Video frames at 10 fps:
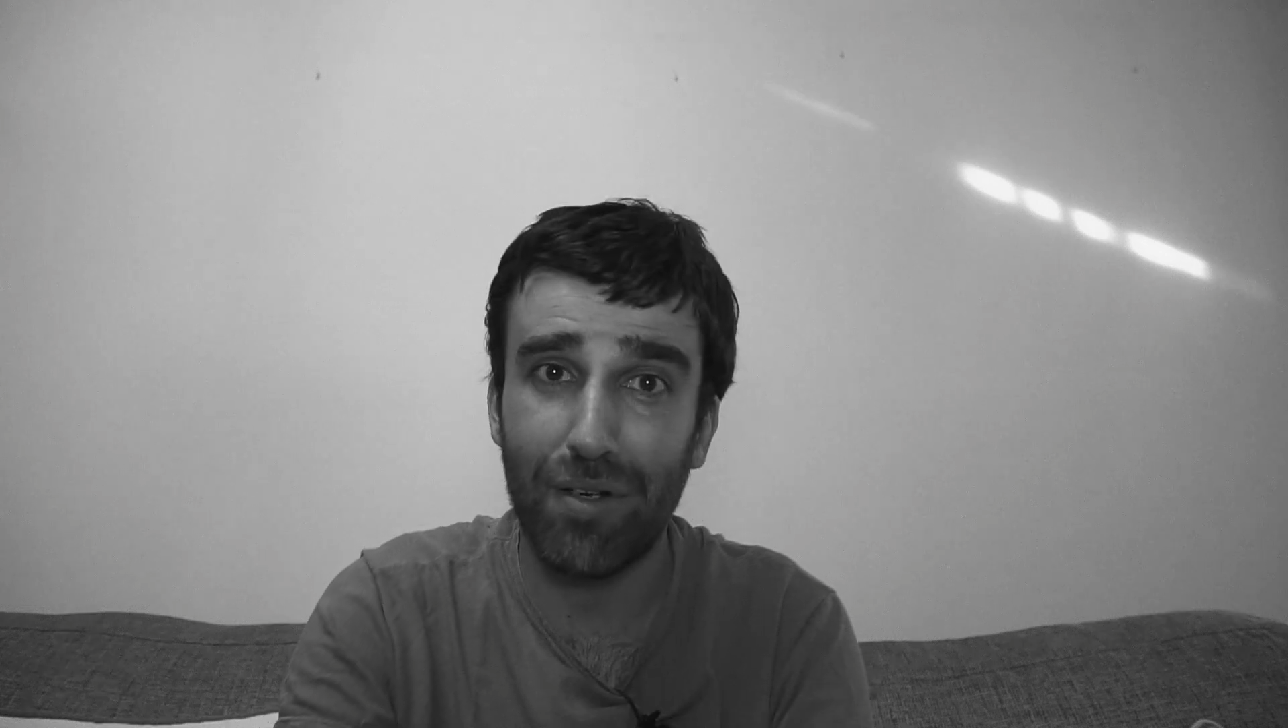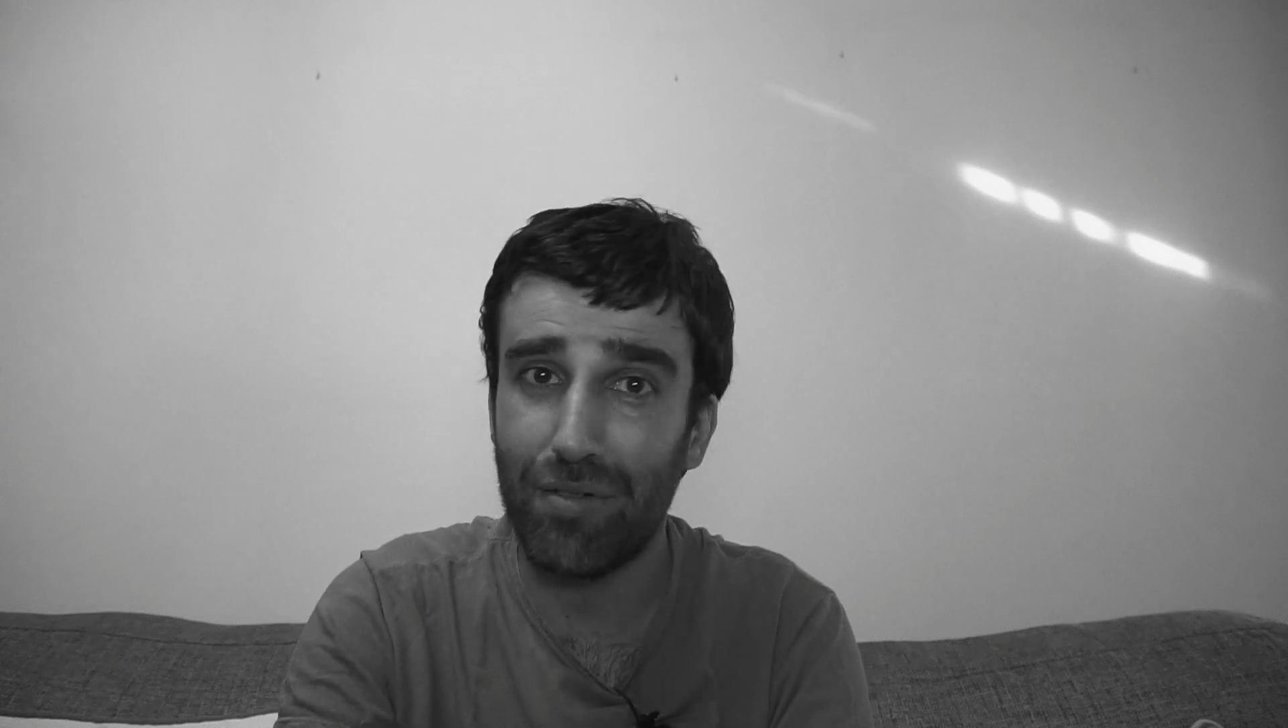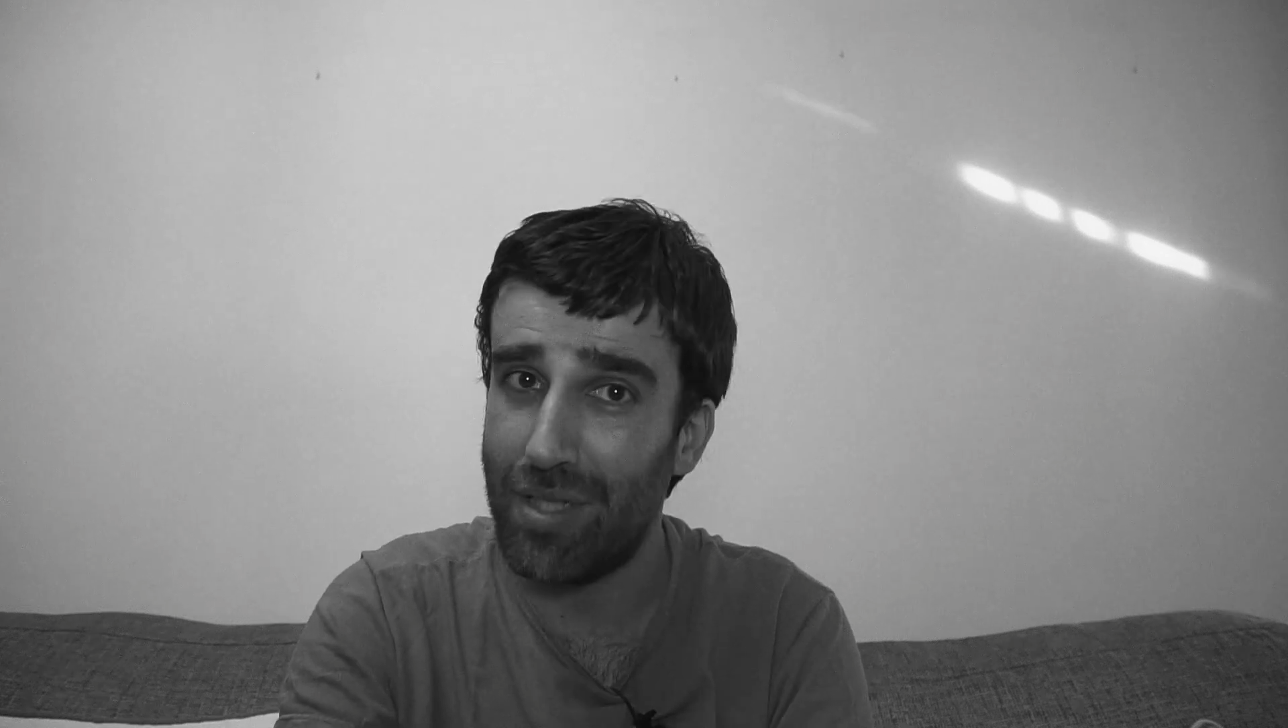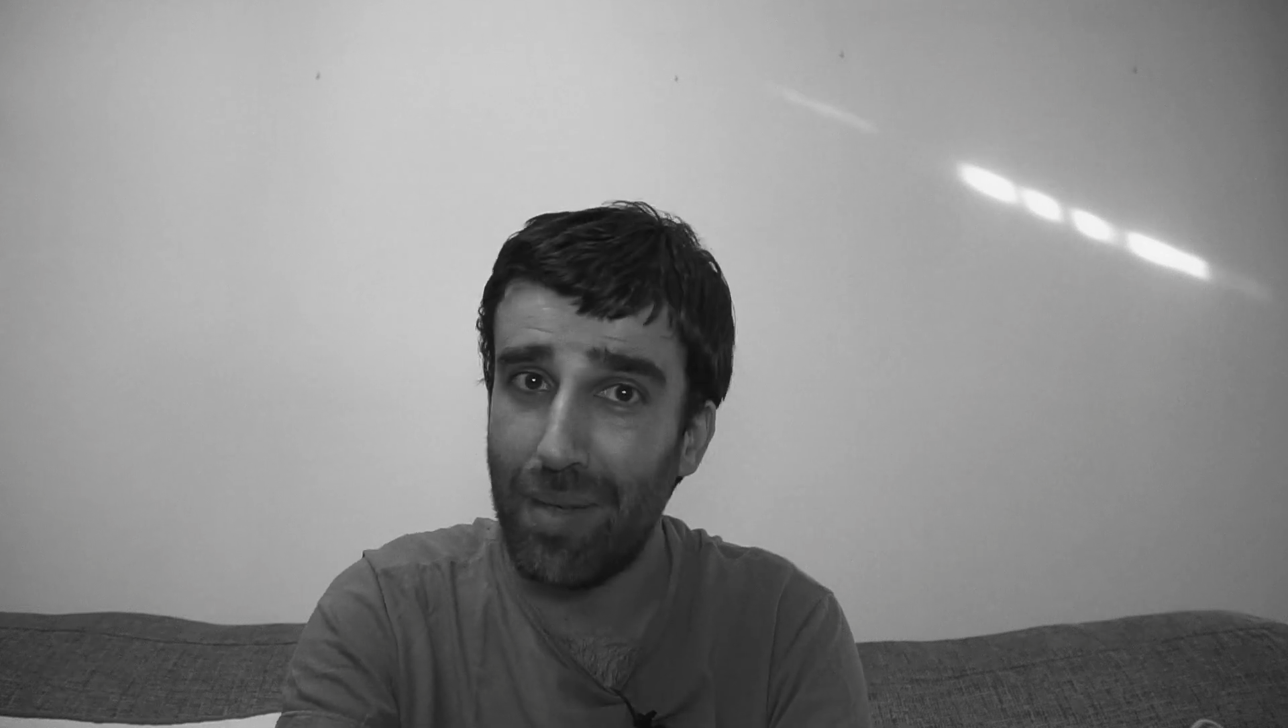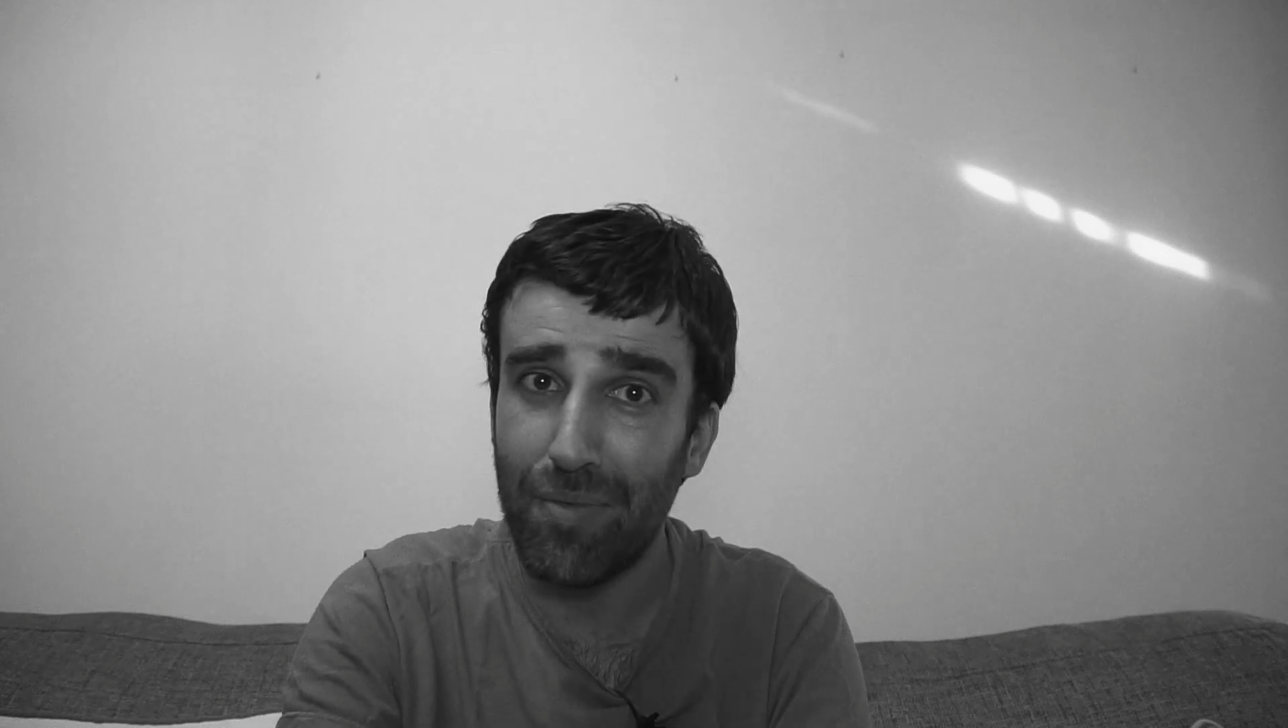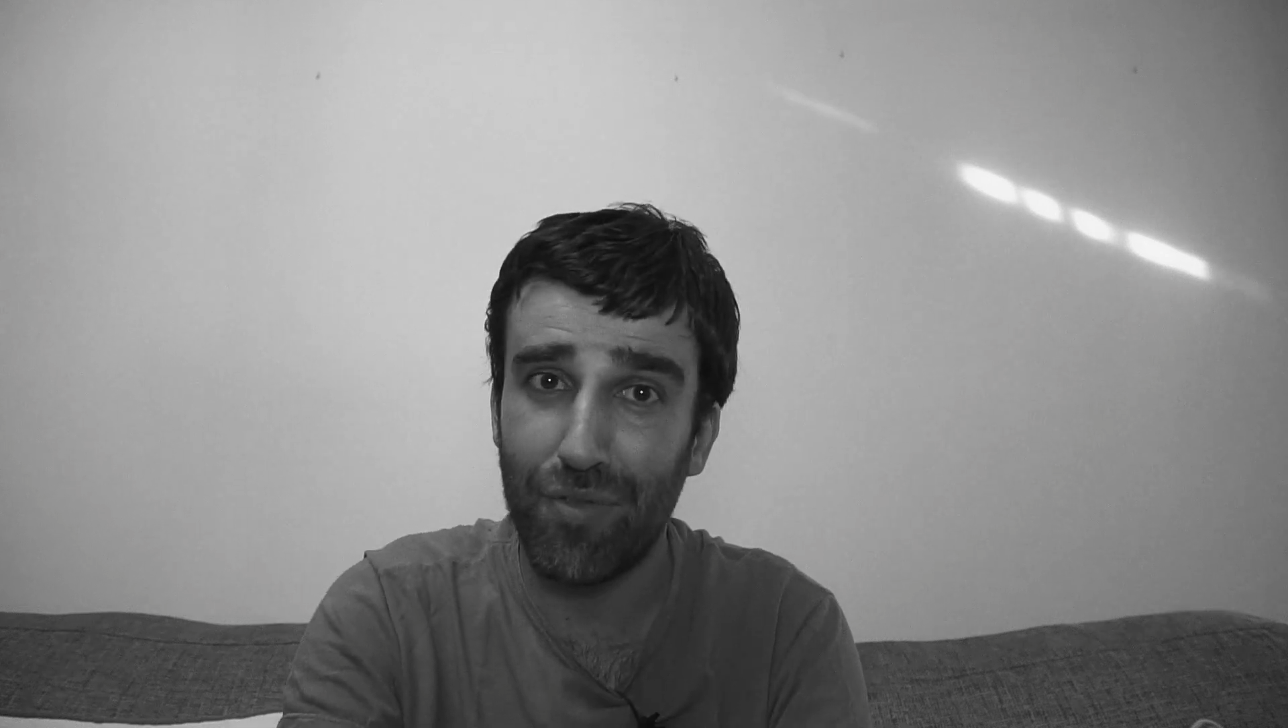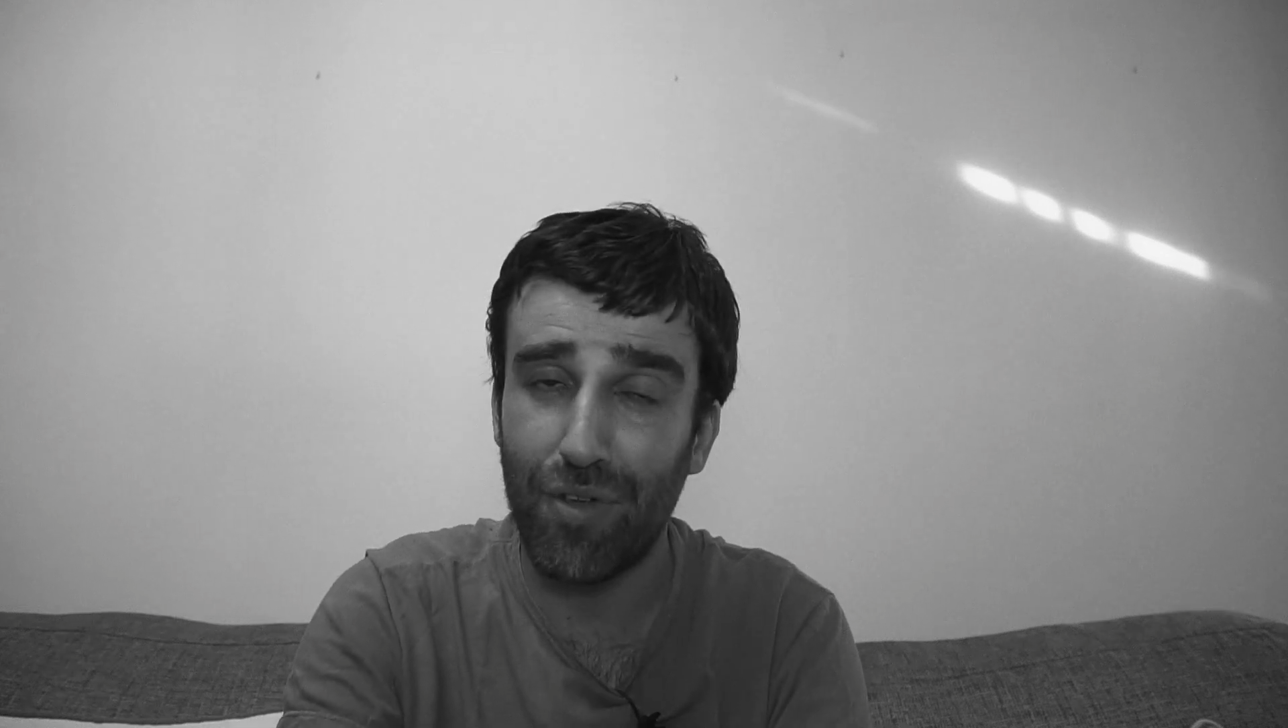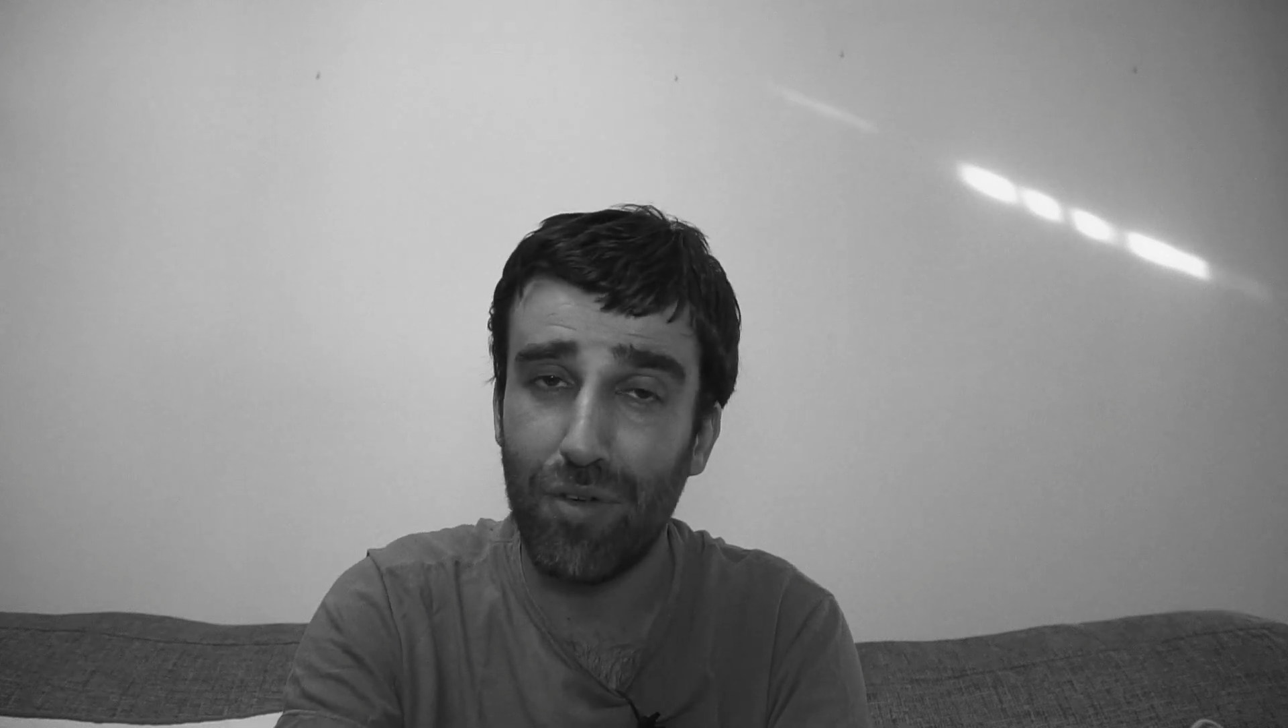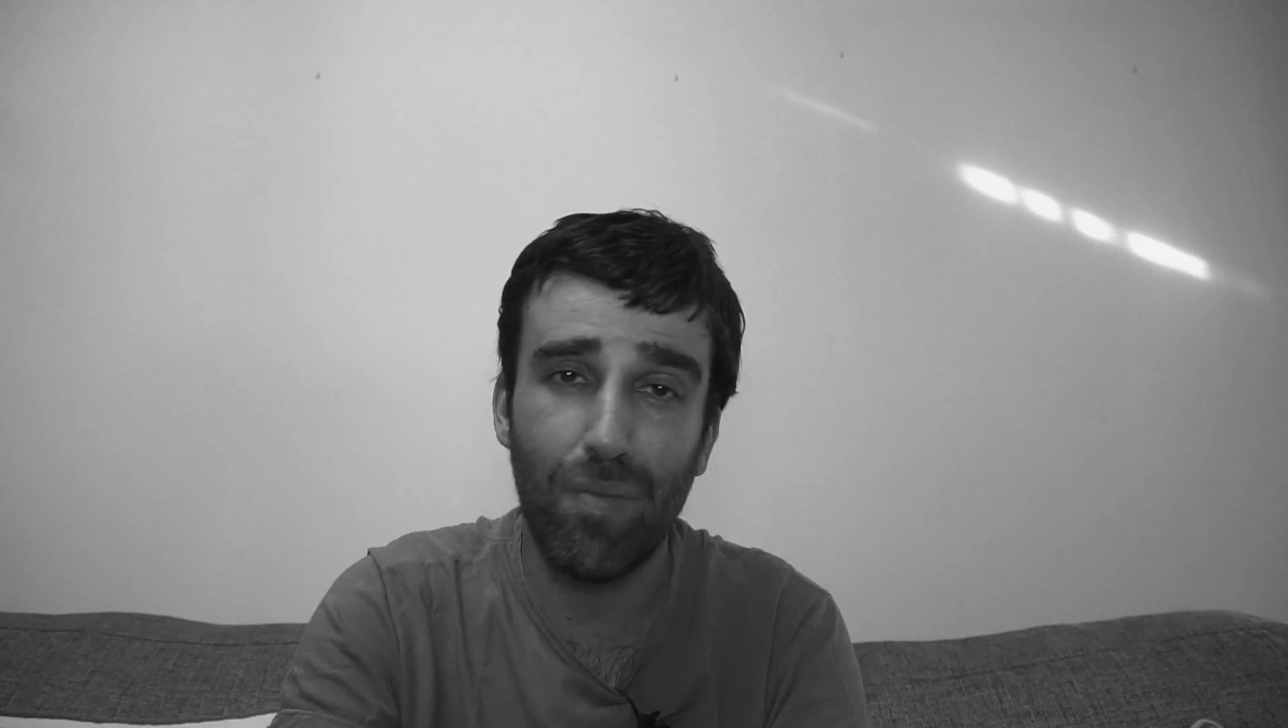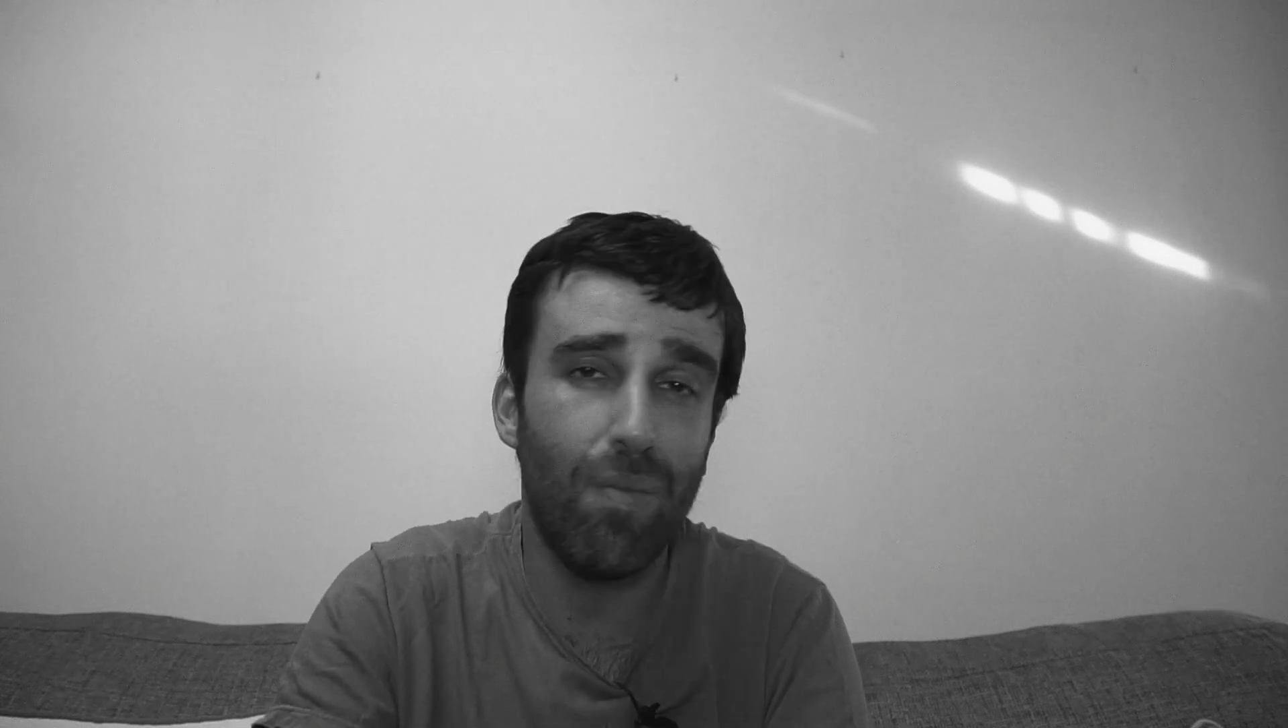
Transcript: to some of you,